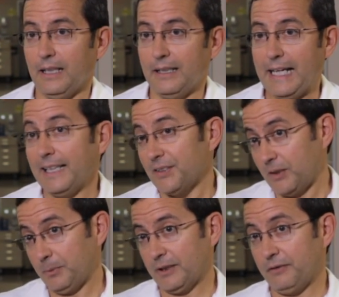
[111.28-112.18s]
That is
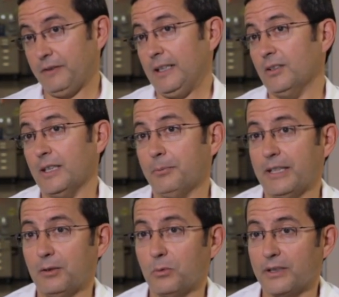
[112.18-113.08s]
typically followed up
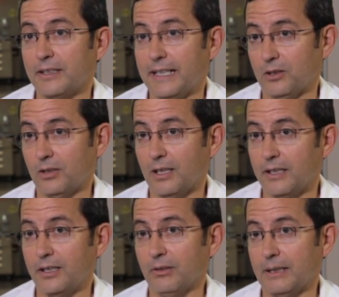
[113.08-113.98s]
then with an
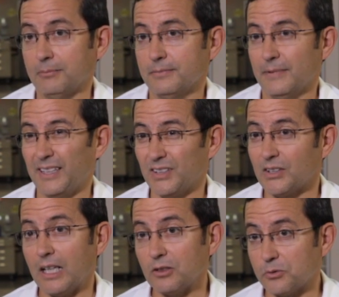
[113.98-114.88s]
echocardiogram.
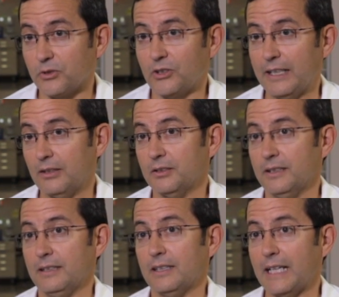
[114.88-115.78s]
This
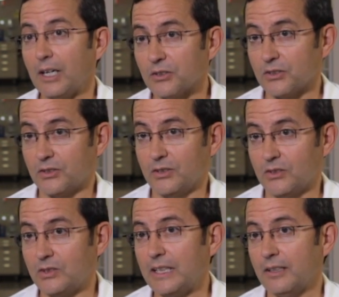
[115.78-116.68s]
ultrasound allows us to
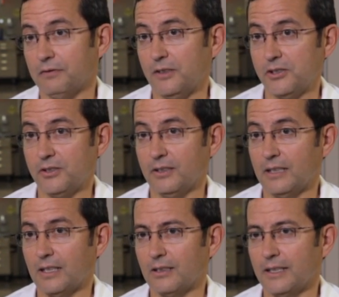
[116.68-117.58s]
see the function of
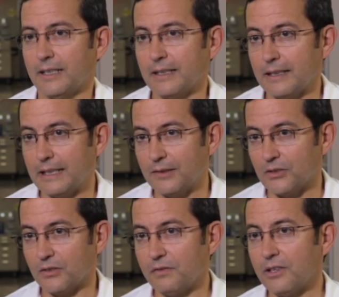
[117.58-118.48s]
the heart and
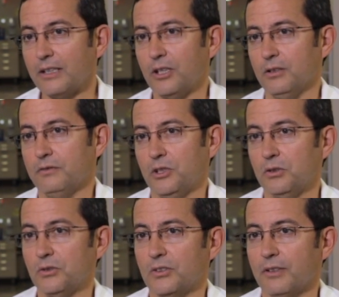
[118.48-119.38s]
gives us very good
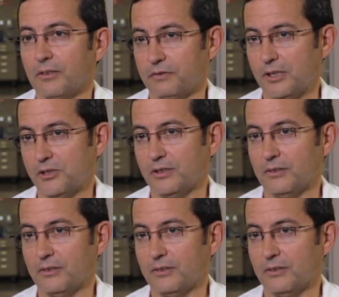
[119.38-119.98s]
views of the function